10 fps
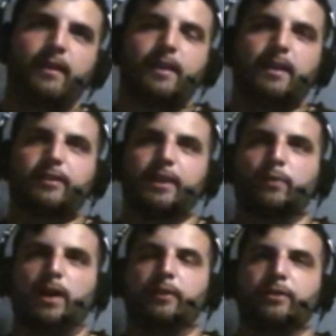Seth
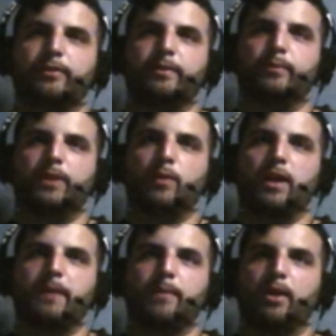Rollins didn't want
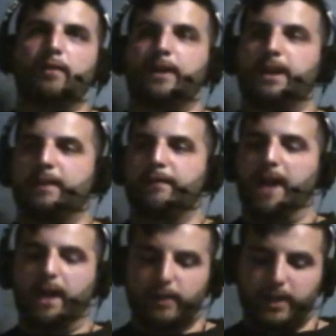any part of it, and it
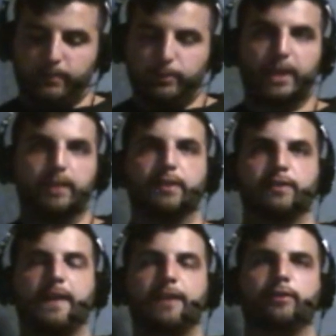finally completed this
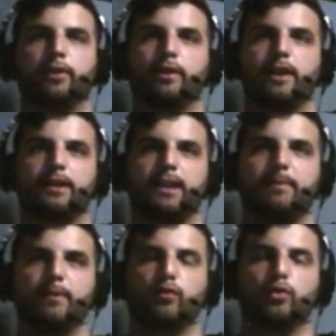face turn that they had
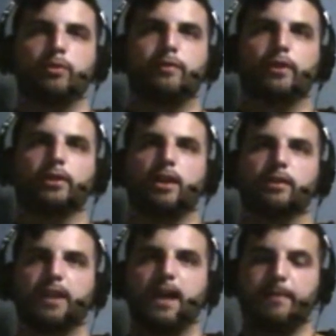been rumored for a long
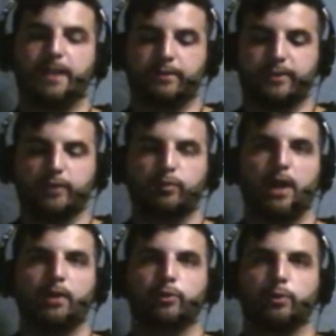time, that Seth
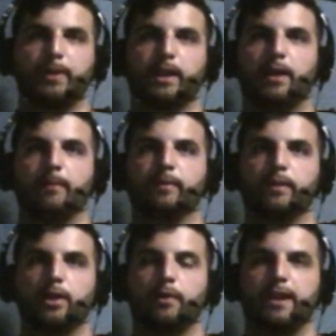Rollins would become,
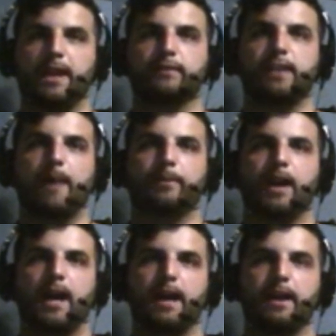the next top
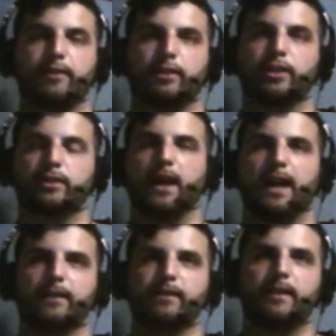guy as a good
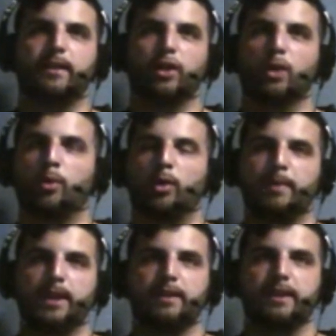guy, no more
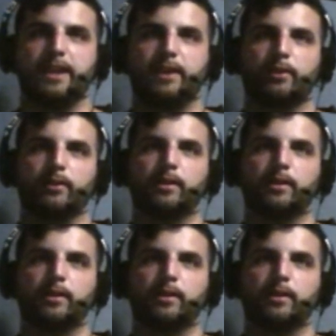being the heel.